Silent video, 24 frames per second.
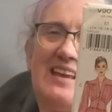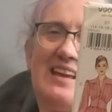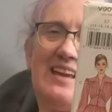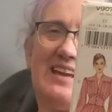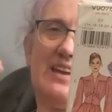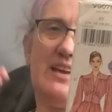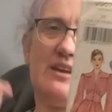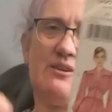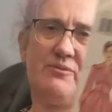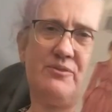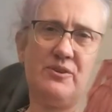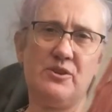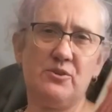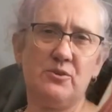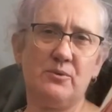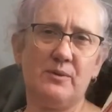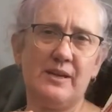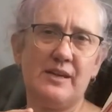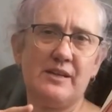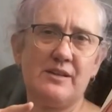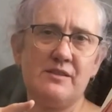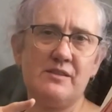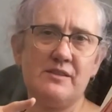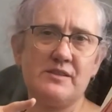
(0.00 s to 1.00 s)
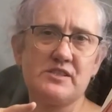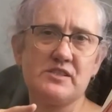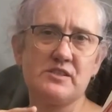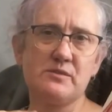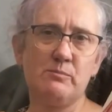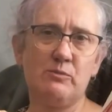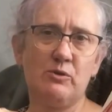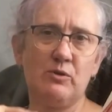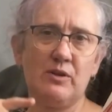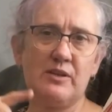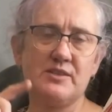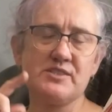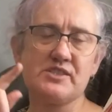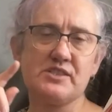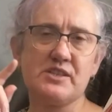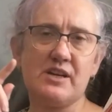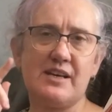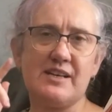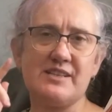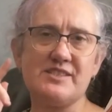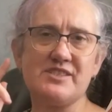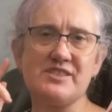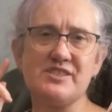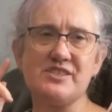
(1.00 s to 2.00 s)
If you're doing it in the smaller
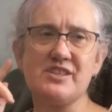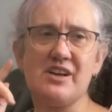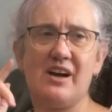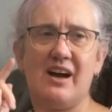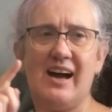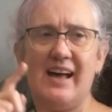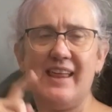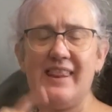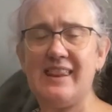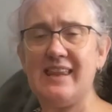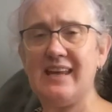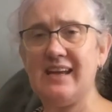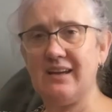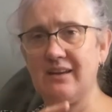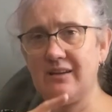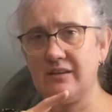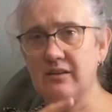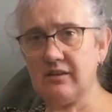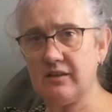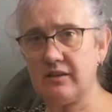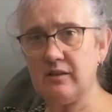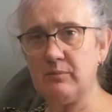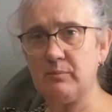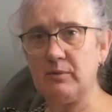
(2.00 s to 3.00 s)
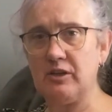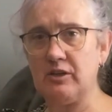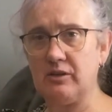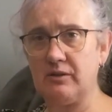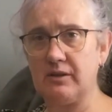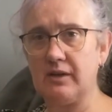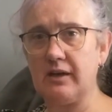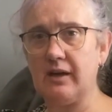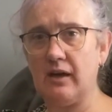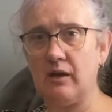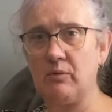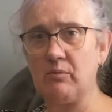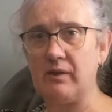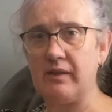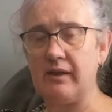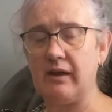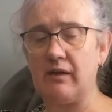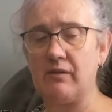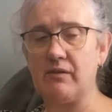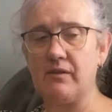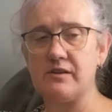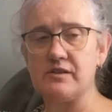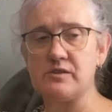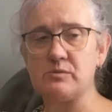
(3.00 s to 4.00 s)
sizes, I think you're going to be okay
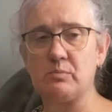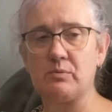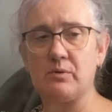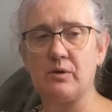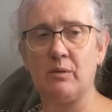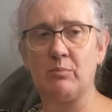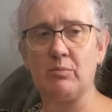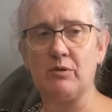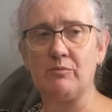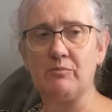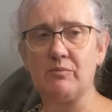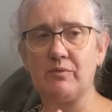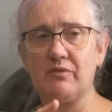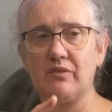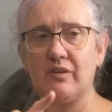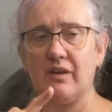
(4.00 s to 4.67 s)
without those problems,